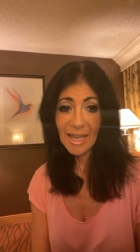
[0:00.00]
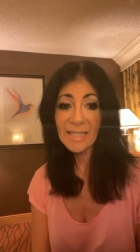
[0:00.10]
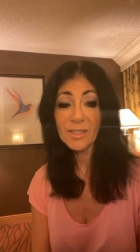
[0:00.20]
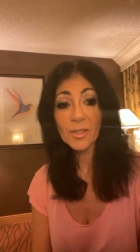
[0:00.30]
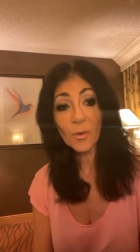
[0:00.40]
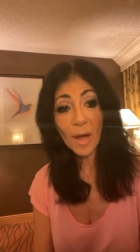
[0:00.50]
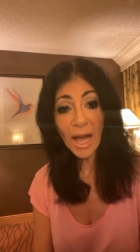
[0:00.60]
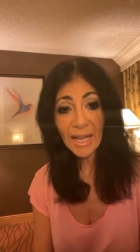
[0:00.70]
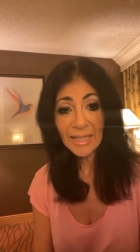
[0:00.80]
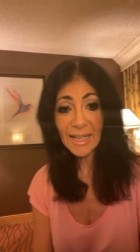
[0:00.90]
And so
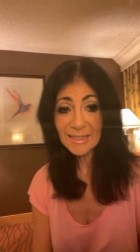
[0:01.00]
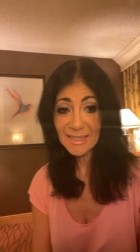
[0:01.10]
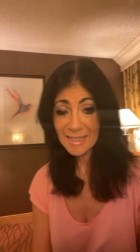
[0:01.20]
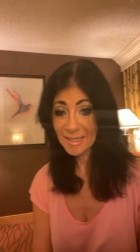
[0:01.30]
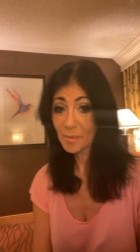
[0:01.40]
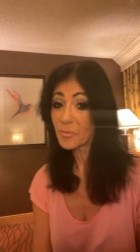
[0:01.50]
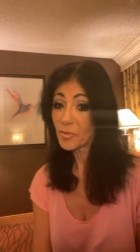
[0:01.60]
I had to step